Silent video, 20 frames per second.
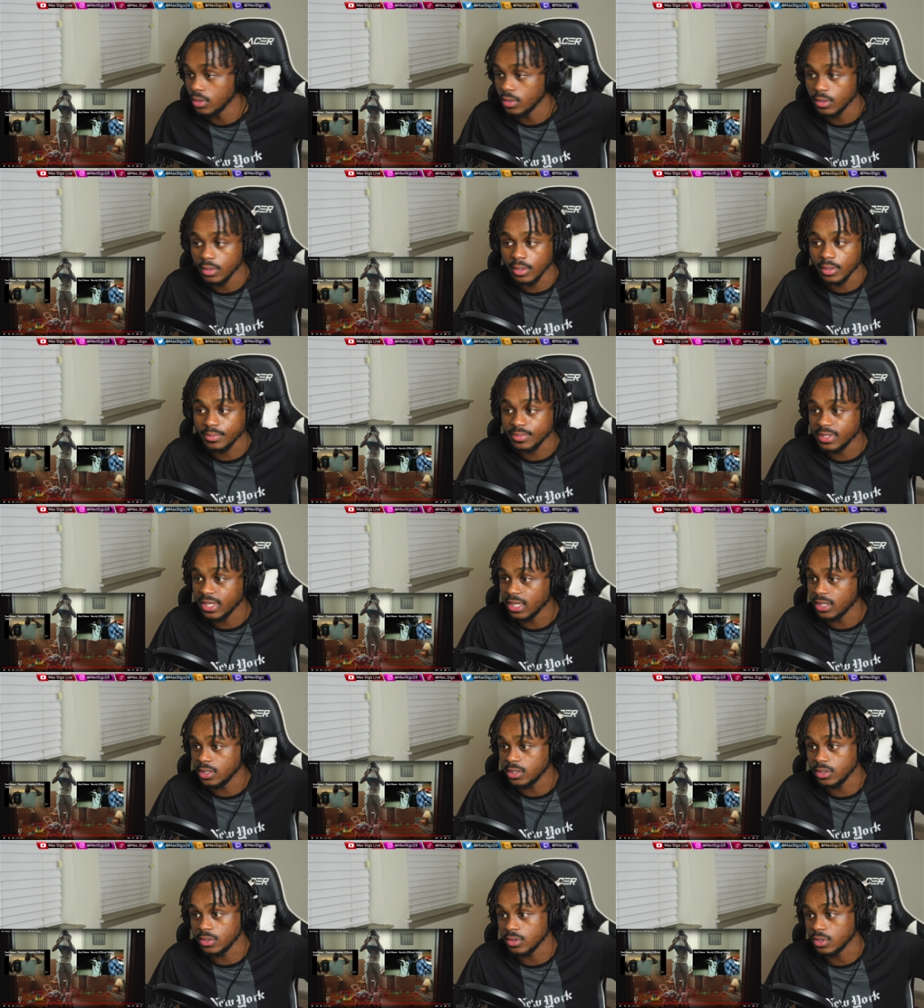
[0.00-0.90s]
I'm telling
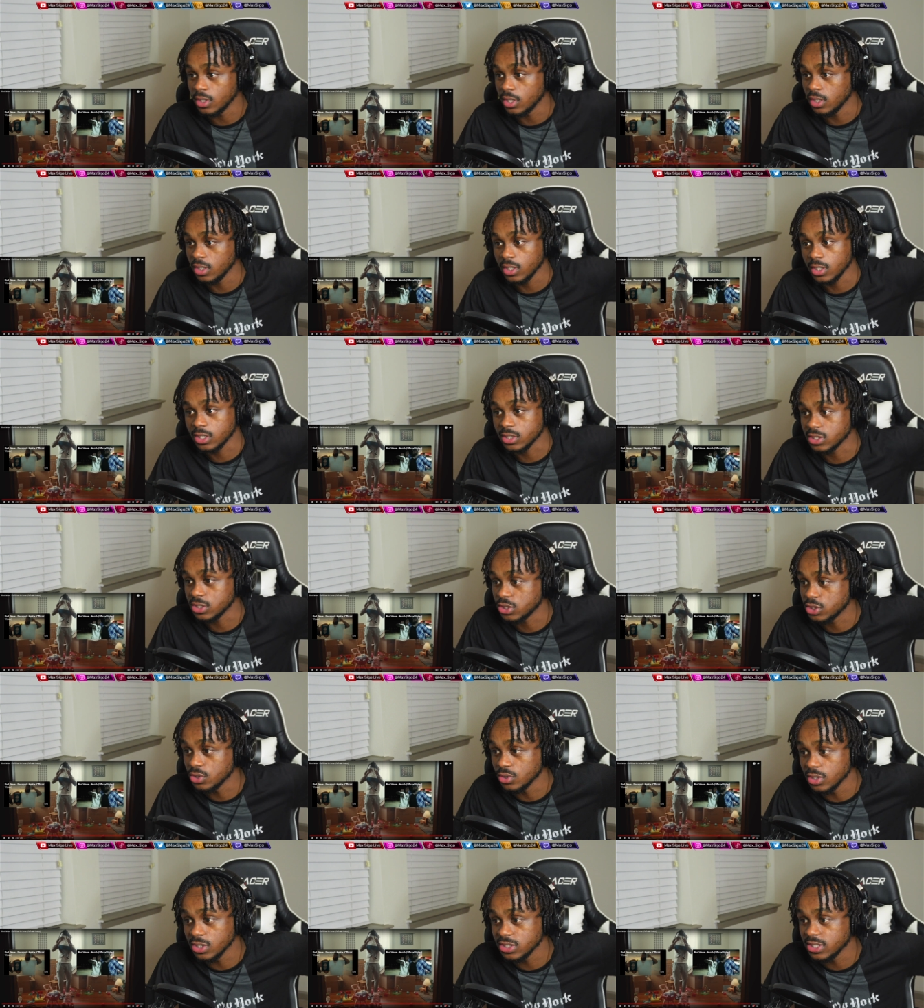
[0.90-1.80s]
you, because as
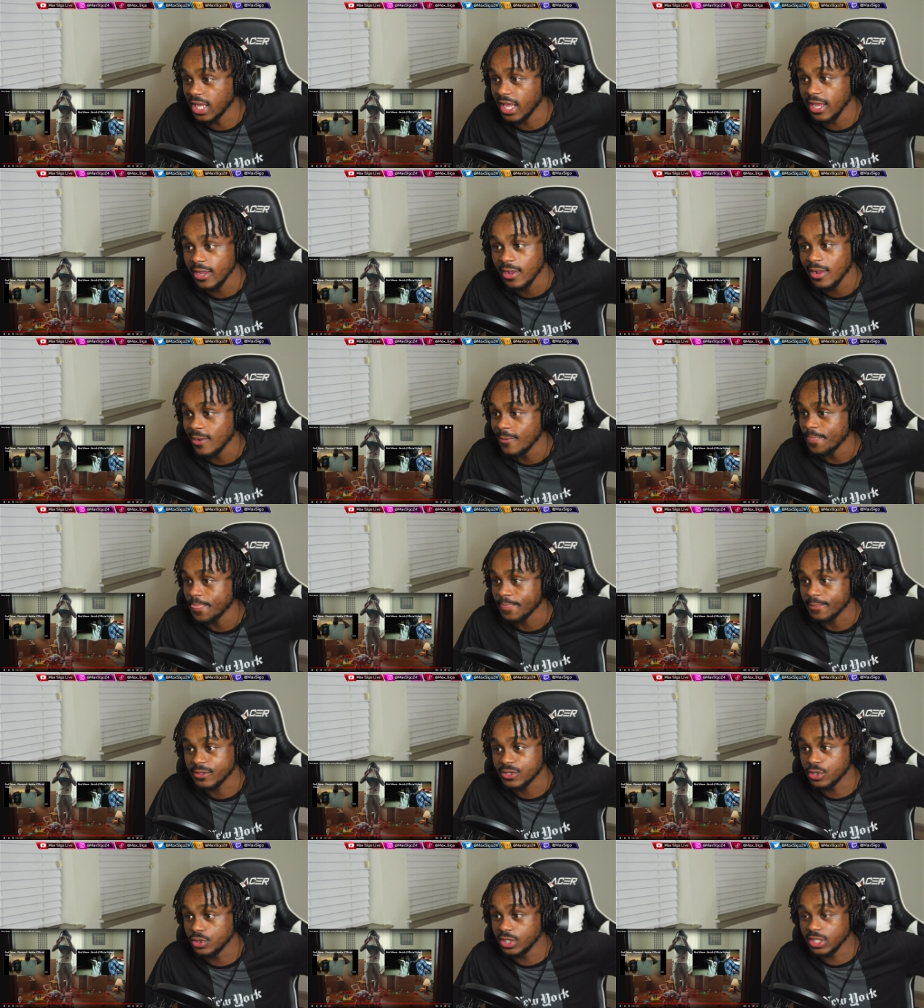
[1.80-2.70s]
soon as they
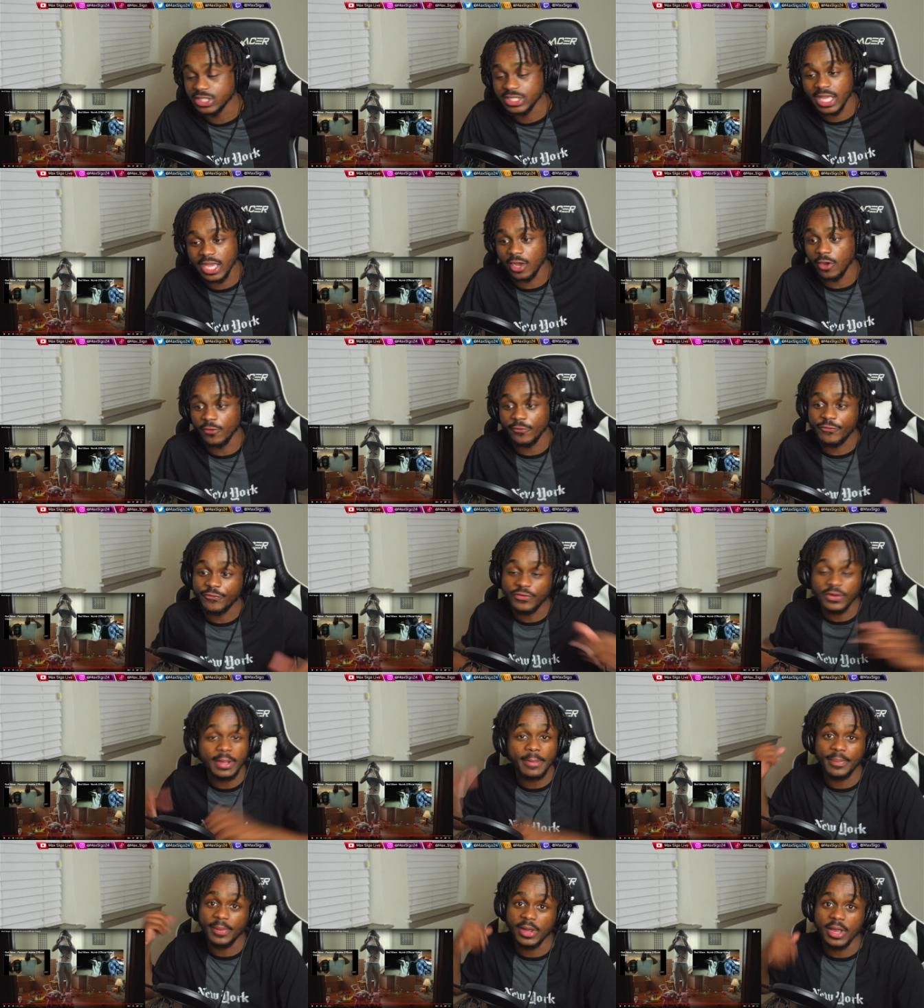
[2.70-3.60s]
gonna
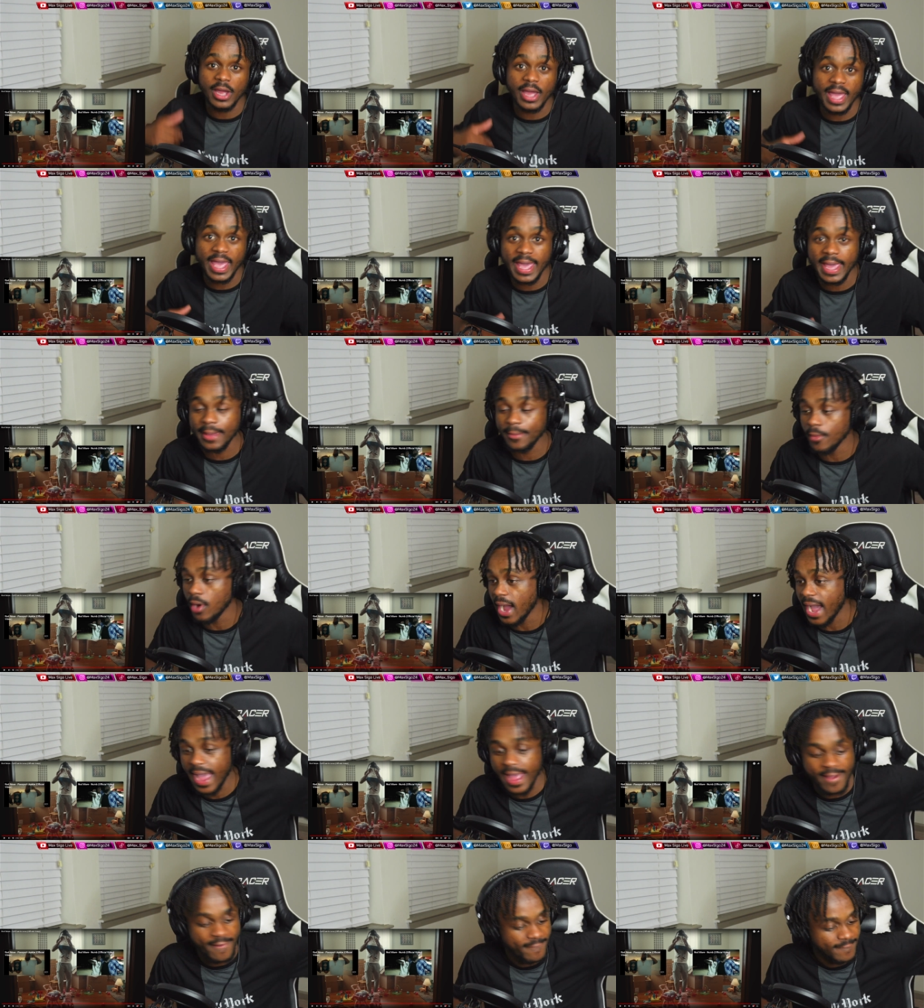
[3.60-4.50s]
flip on your head,
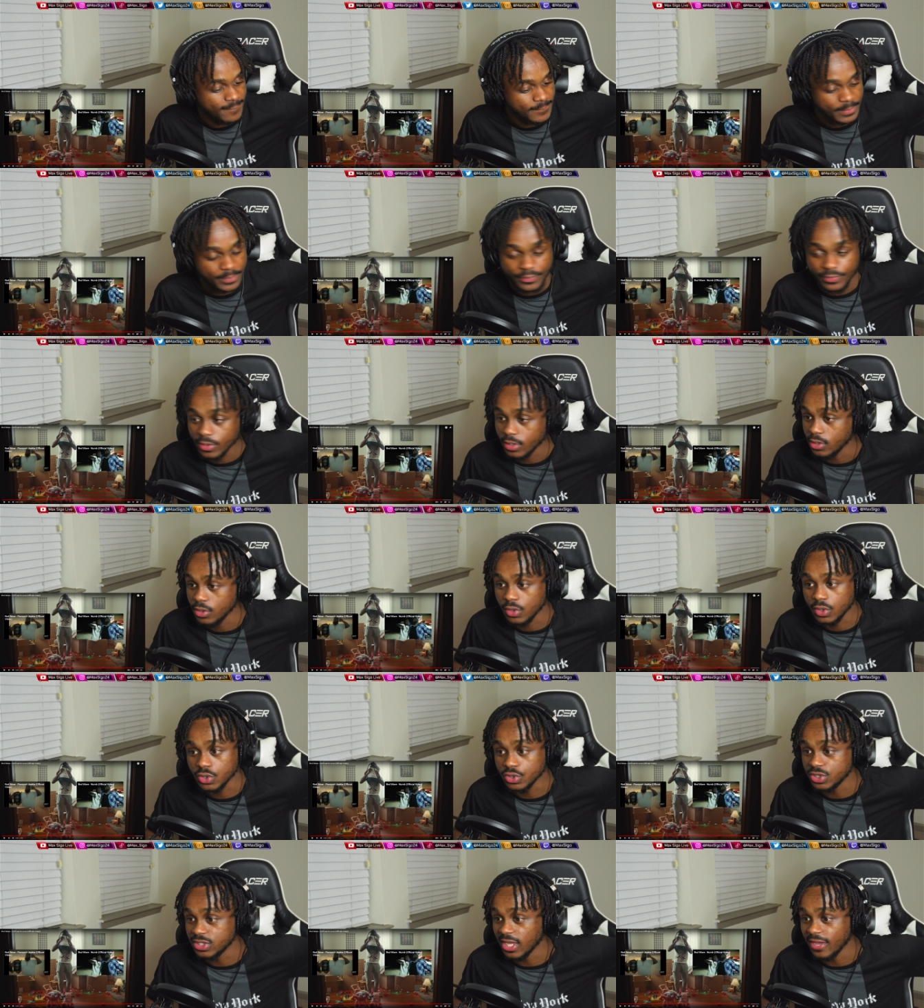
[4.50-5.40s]
boy, you
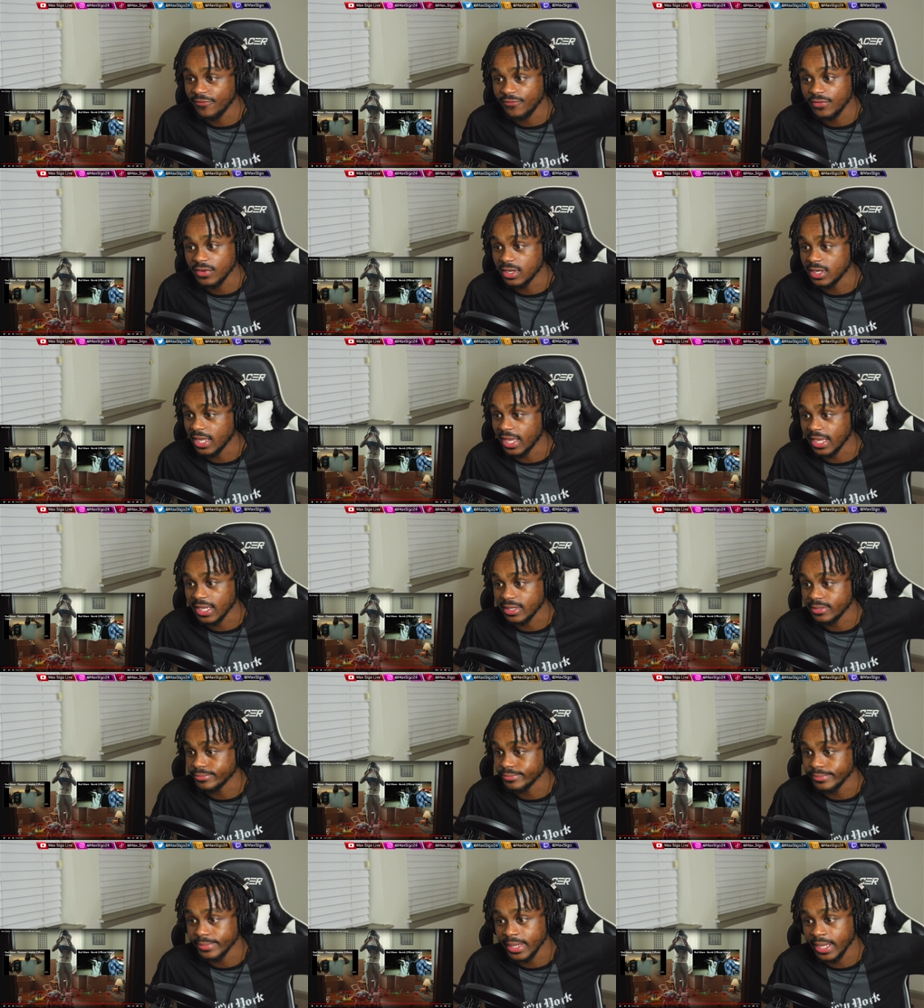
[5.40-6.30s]
gonna start feeling like,
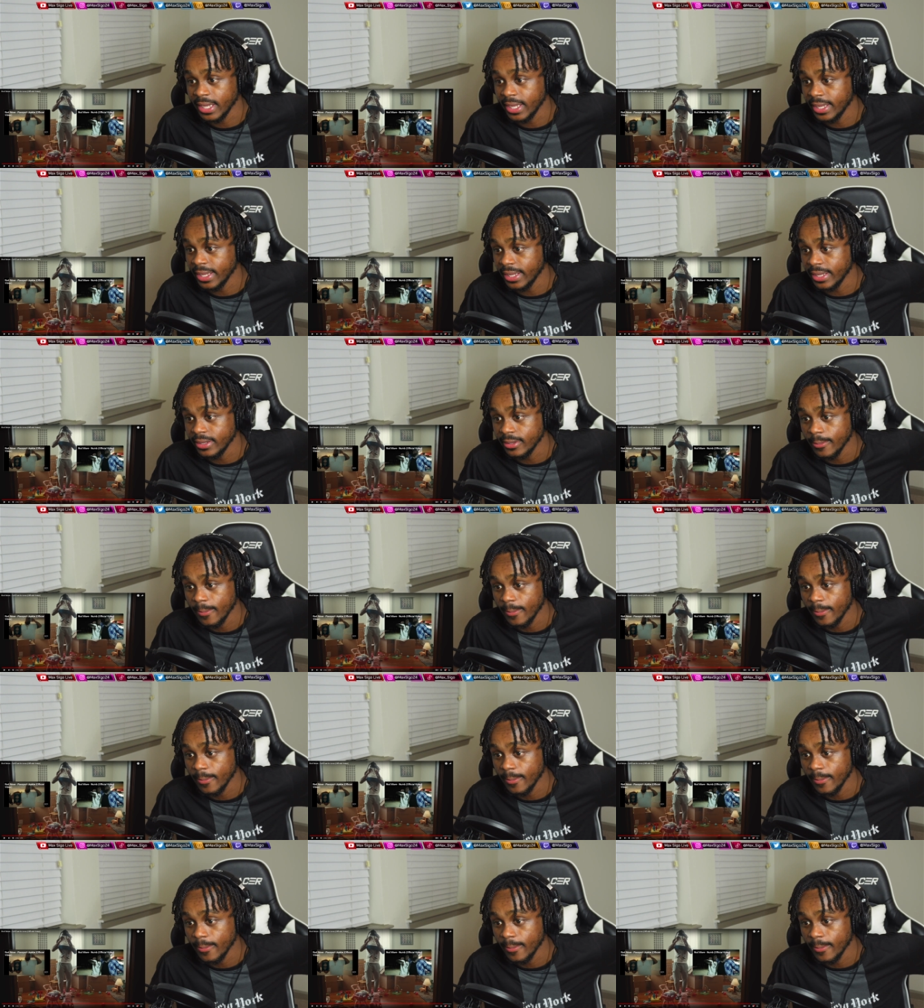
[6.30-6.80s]
man,